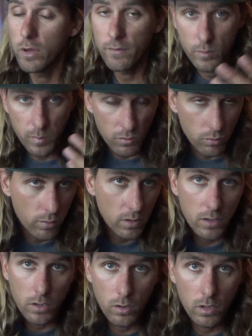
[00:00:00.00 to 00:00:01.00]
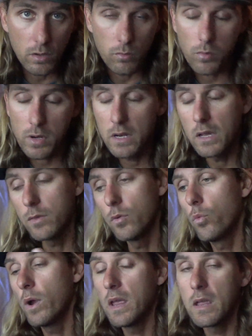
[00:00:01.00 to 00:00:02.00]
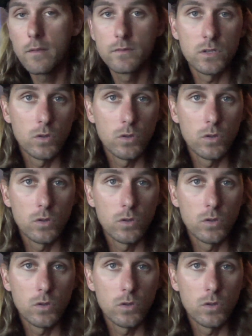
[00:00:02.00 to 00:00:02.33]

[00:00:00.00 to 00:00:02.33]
You have to be really good at reading the waves